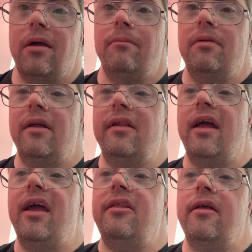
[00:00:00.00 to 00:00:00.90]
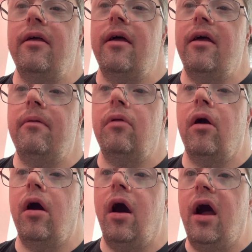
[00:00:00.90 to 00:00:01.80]
Please hit the um,
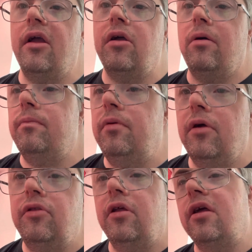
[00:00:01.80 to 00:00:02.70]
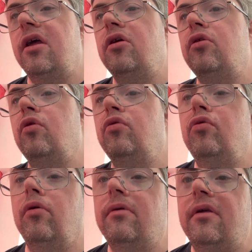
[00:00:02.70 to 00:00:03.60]
icon button to get your, your, your
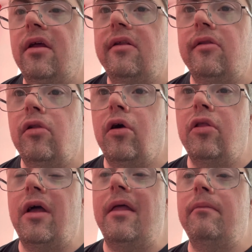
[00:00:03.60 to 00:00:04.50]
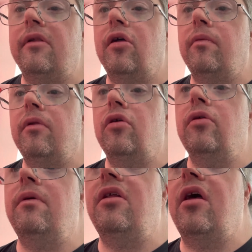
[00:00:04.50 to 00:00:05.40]
notifications still on and I miss upload your
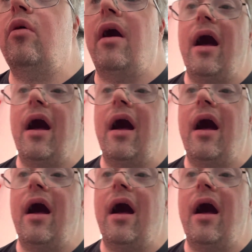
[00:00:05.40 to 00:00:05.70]
video.